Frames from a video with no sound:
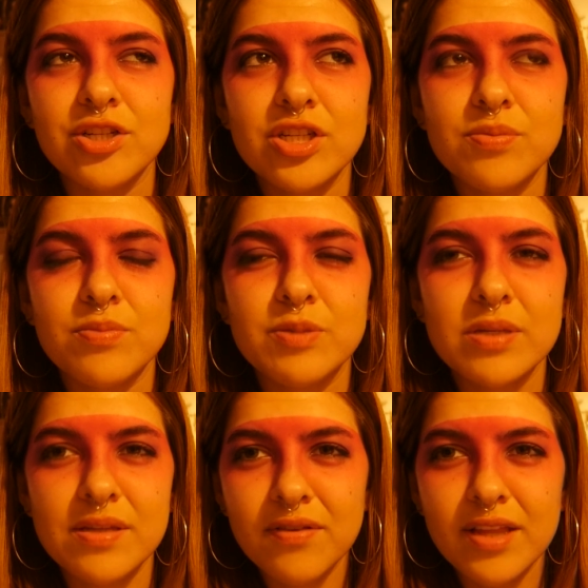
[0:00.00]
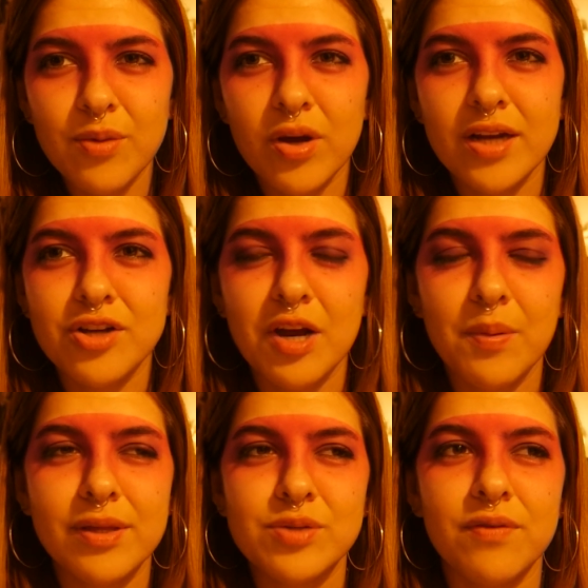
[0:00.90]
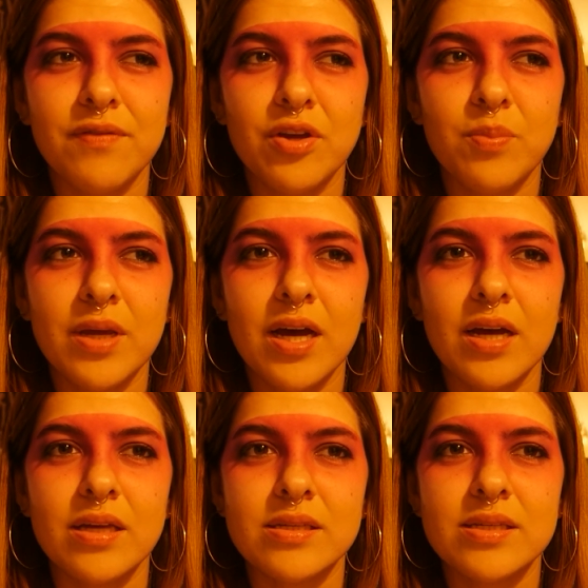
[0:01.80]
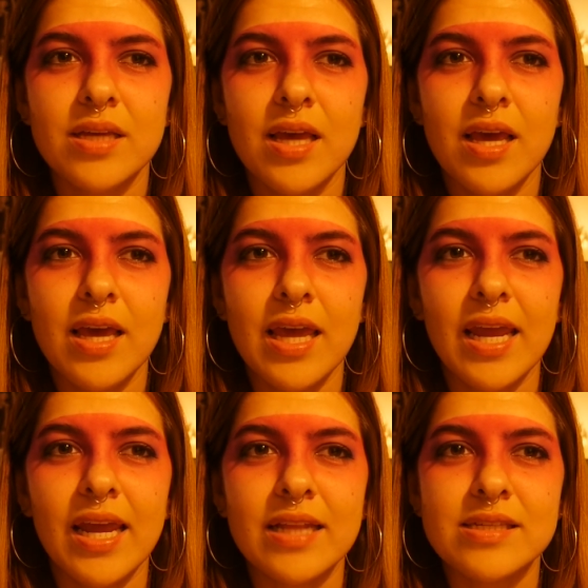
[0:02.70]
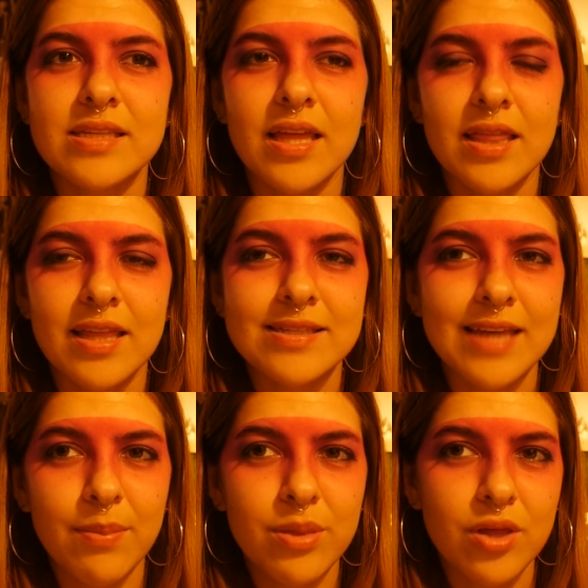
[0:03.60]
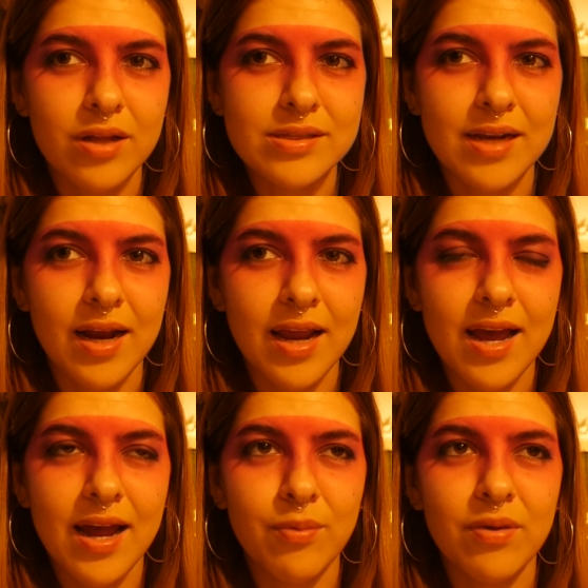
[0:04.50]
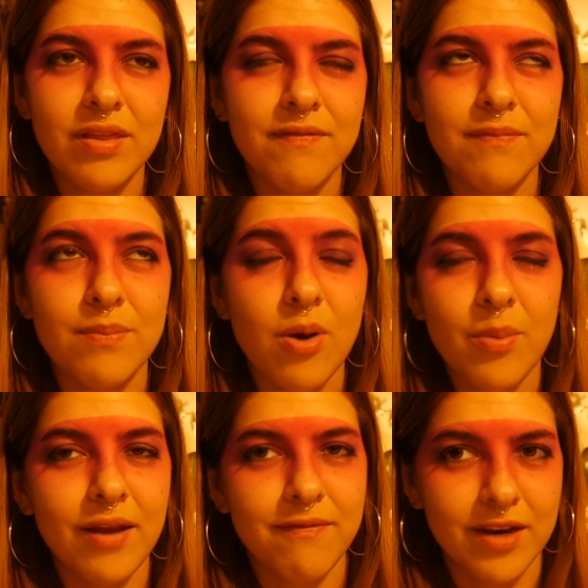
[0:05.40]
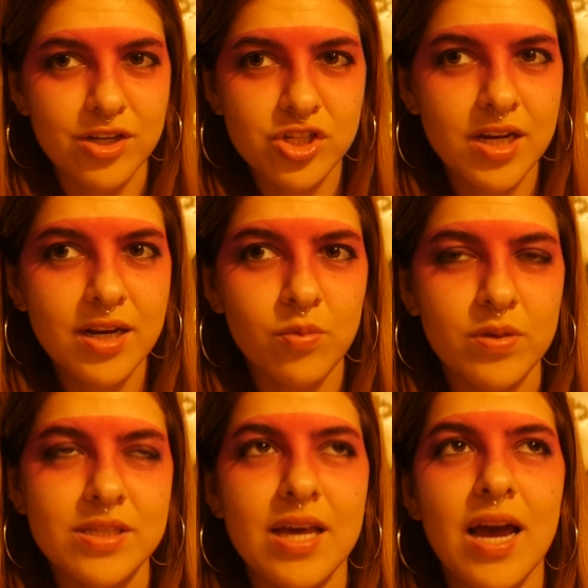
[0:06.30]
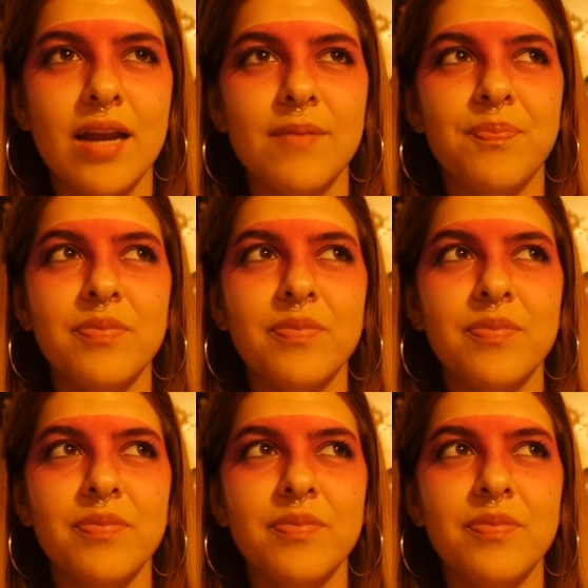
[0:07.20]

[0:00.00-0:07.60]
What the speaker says: just specifically want to talk about this review because it's the same thoughts that I had the moment I finished it, was that